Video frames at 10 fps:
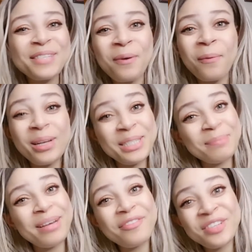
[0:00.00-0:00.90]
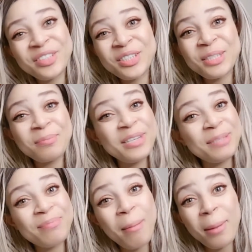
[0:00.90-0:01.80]
for watching my videos. Please
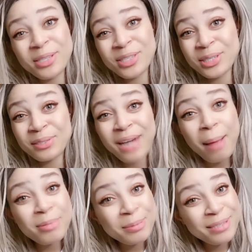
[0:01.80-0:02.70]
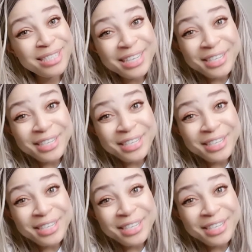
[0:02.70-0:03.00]
remember to subscribe to my channel,